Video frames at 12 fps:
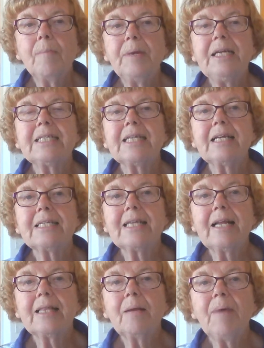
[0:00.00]
Peter
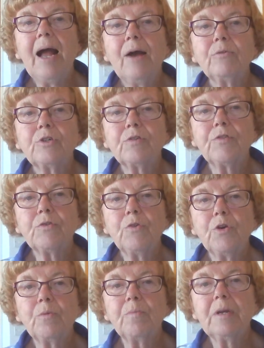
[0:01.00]
sent them out of the
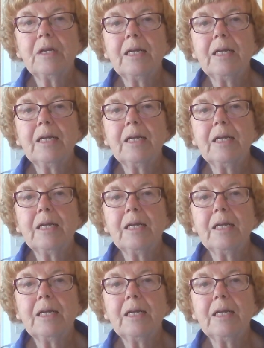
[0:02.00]
room.